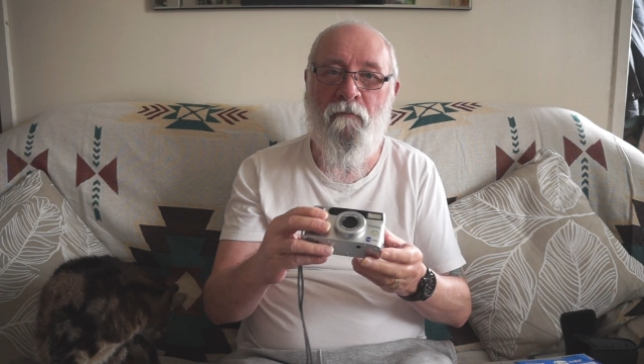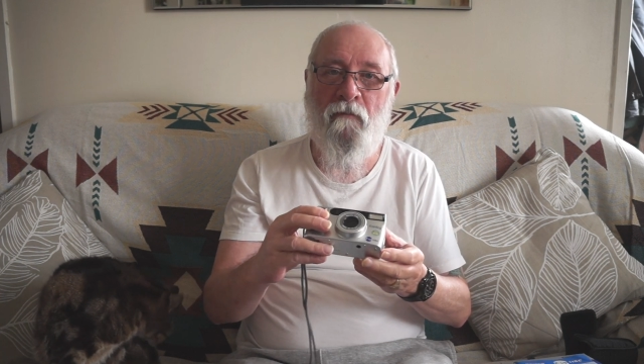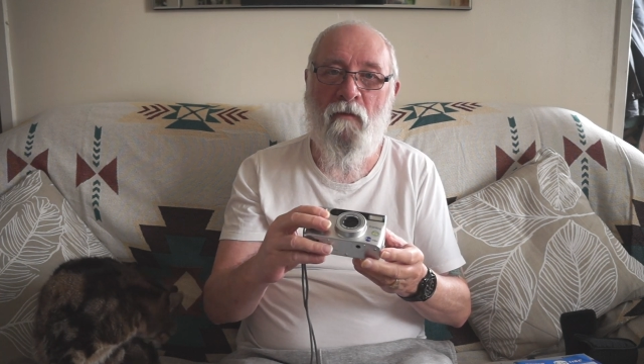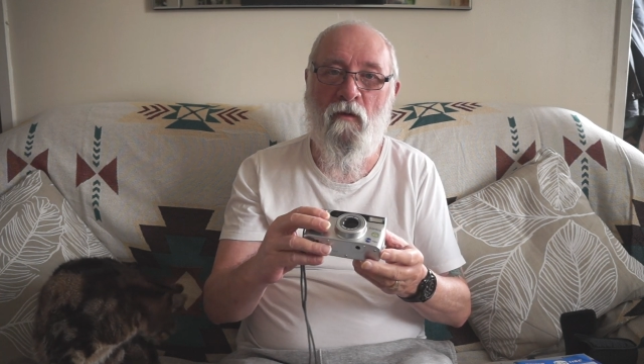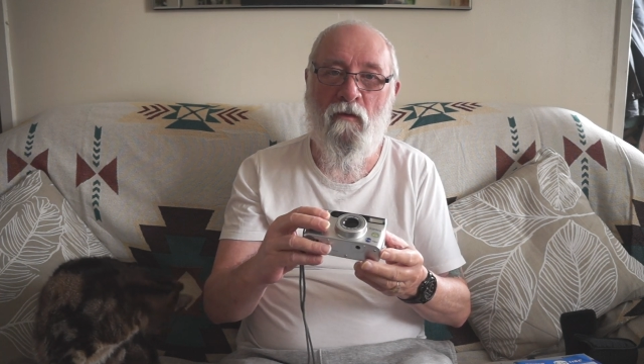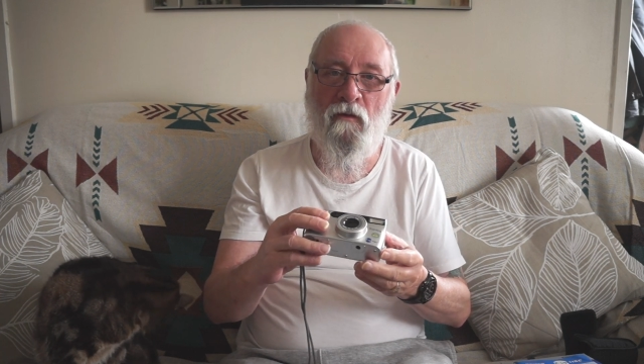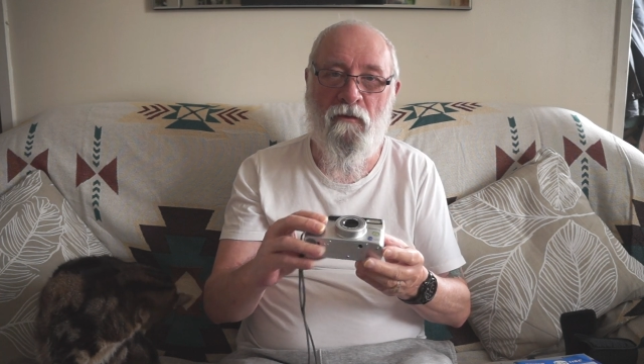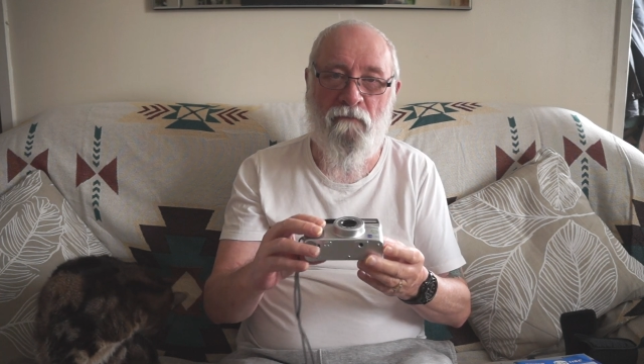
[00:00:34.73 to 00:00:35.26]

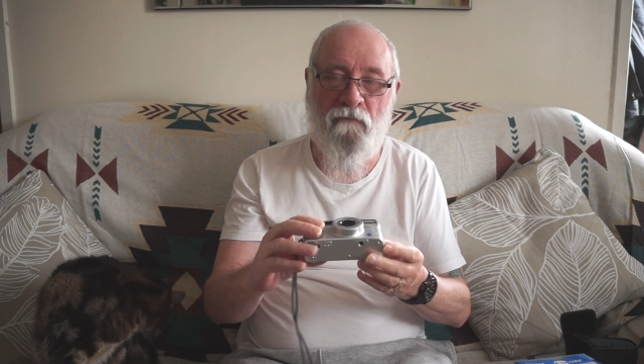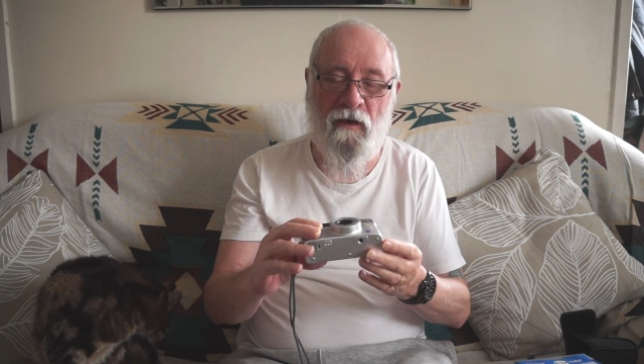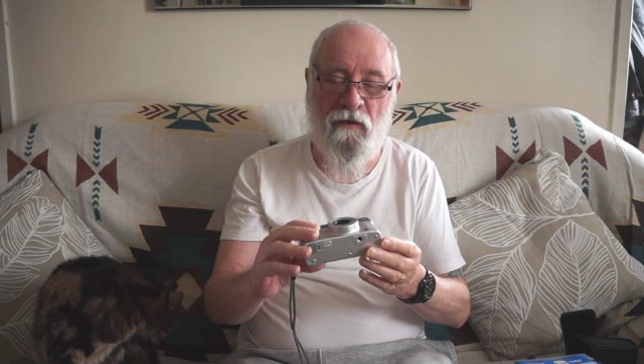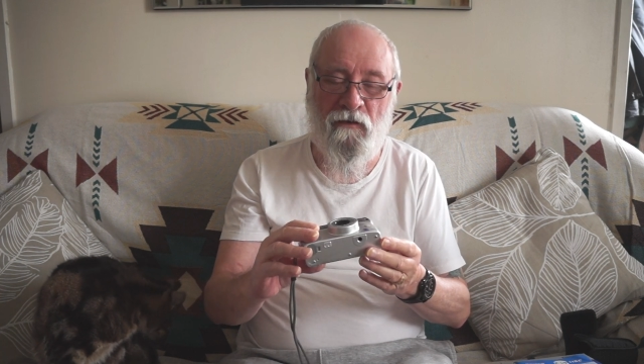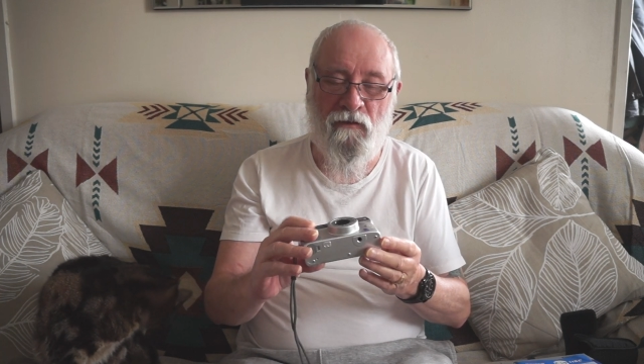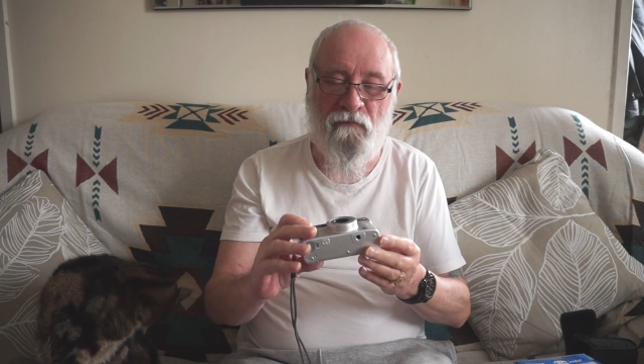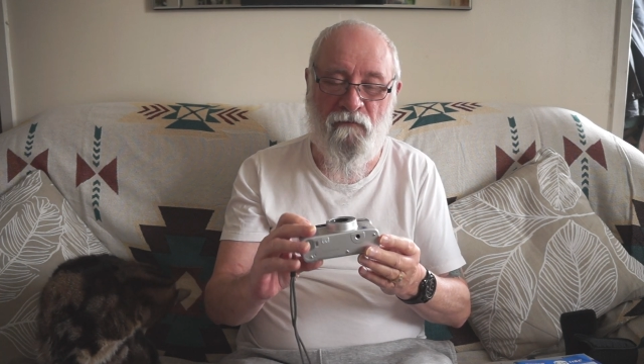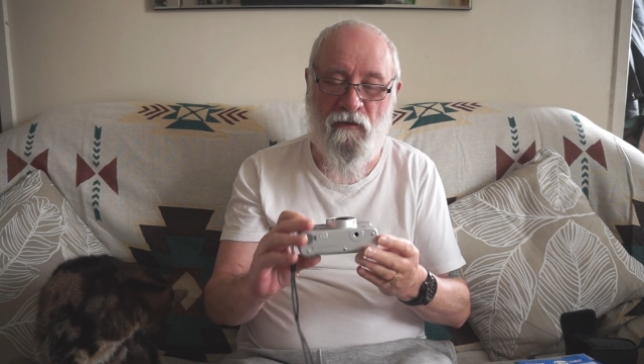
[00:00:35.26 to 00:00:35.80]
or the
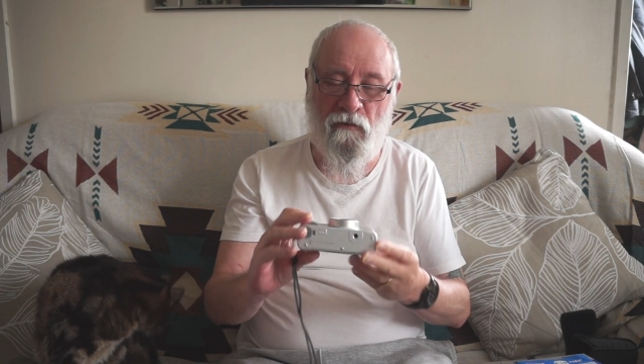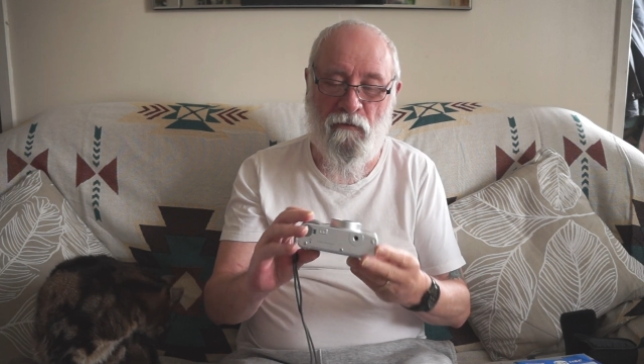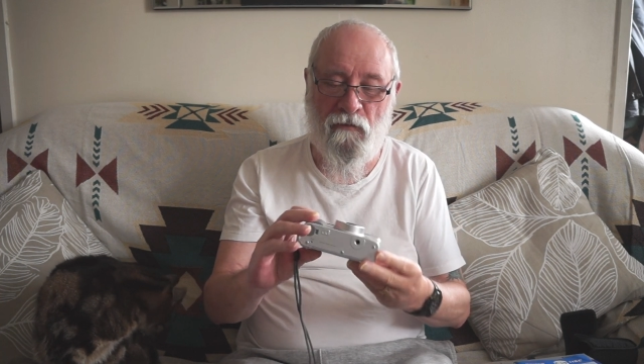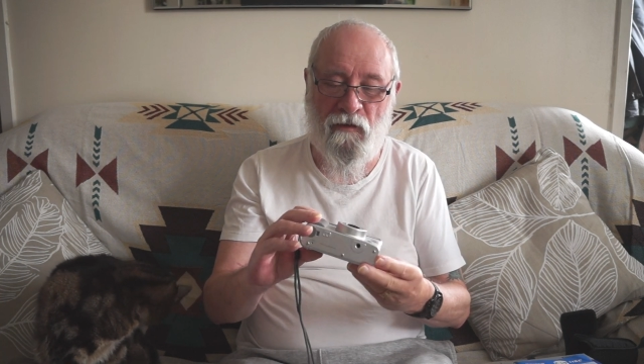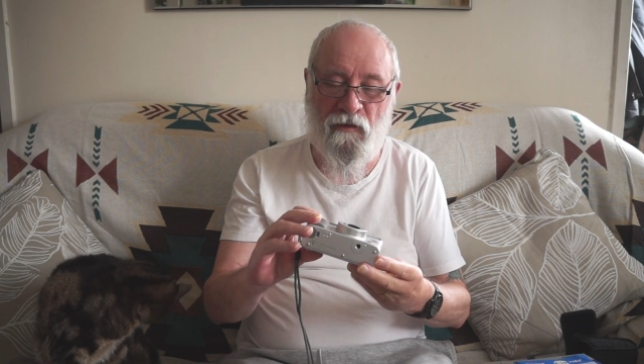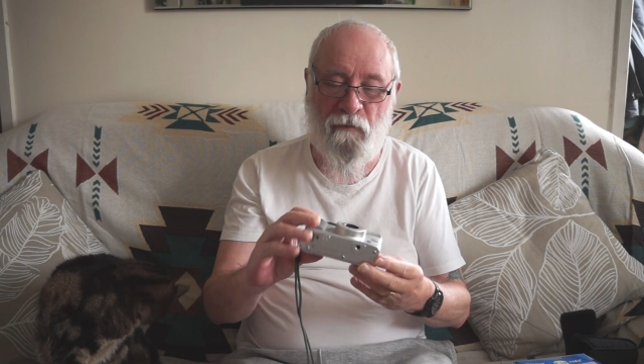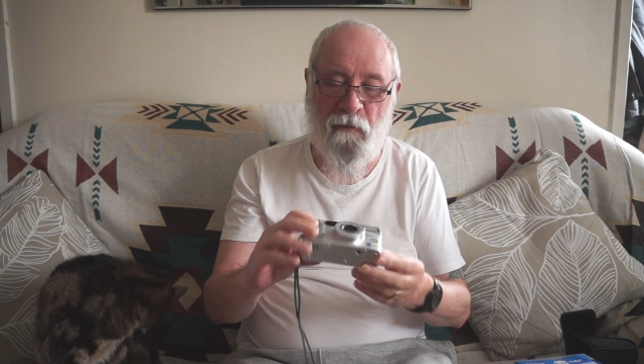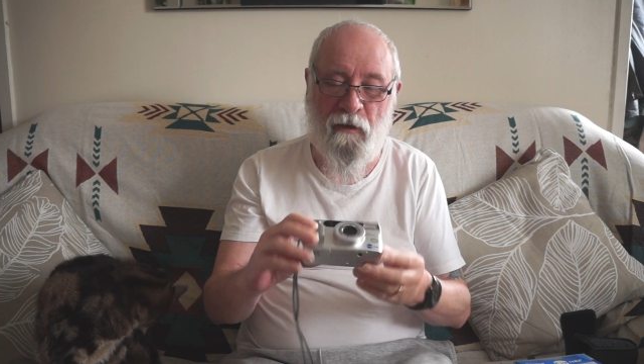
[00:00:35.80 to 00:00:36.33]
range of shutter
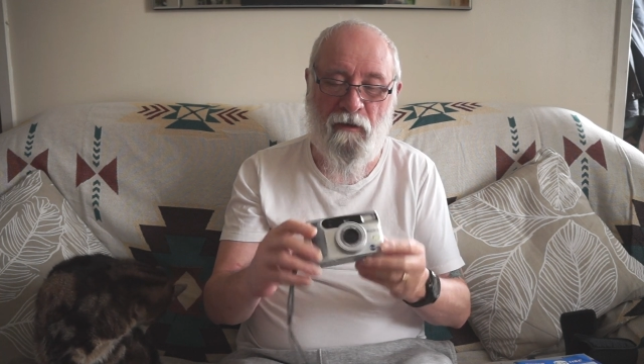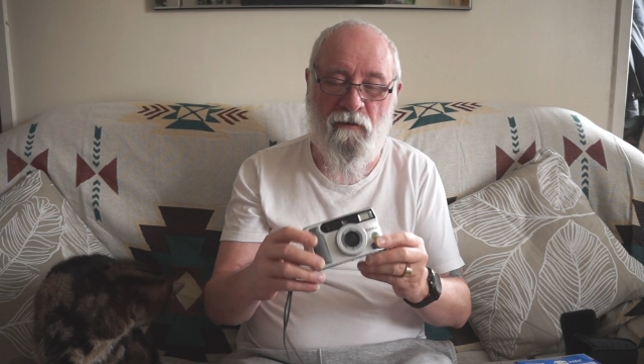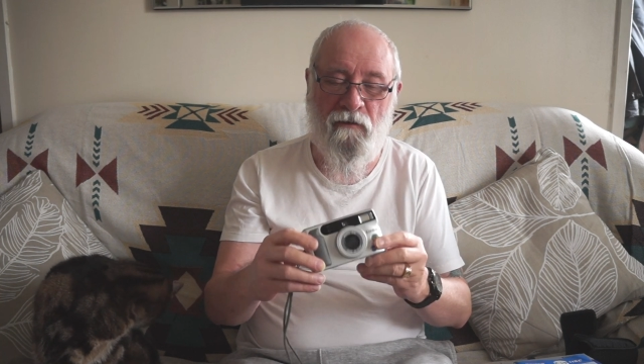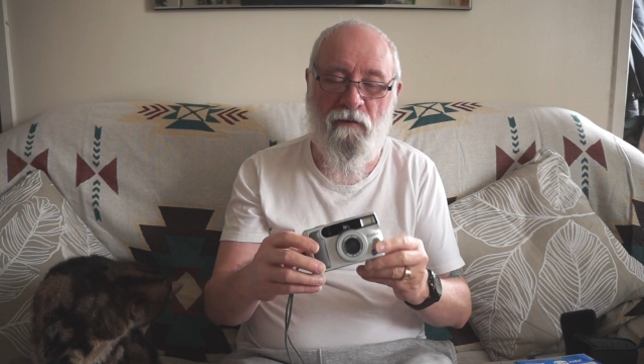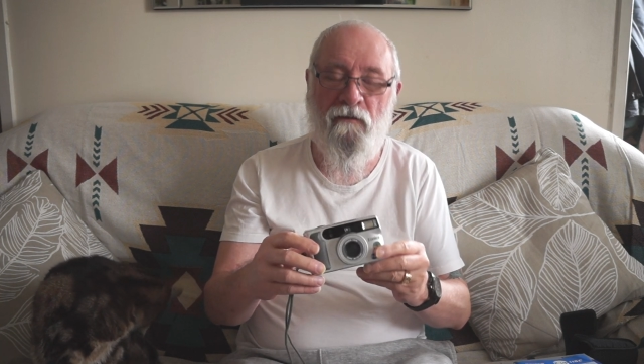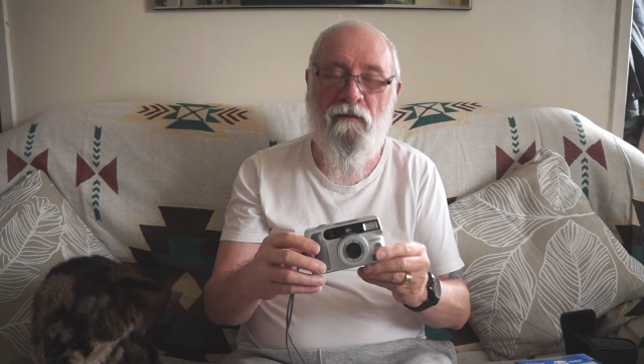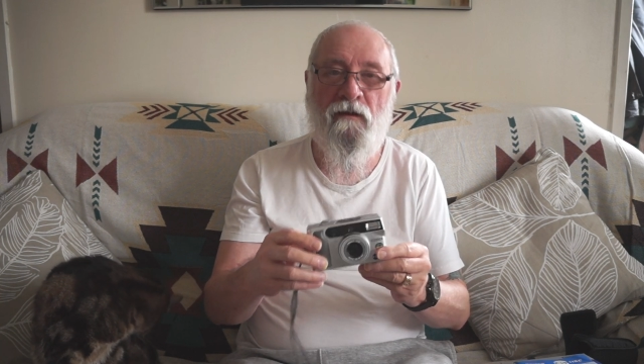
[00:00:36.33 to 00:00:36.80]
speeds.